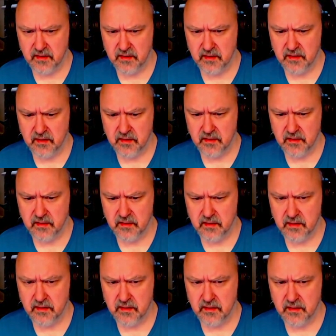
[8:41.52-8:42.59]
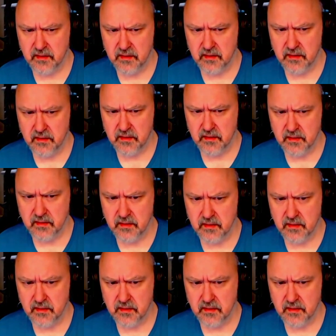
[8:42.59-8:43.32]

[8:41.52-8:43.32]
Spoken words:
Nobody speaks.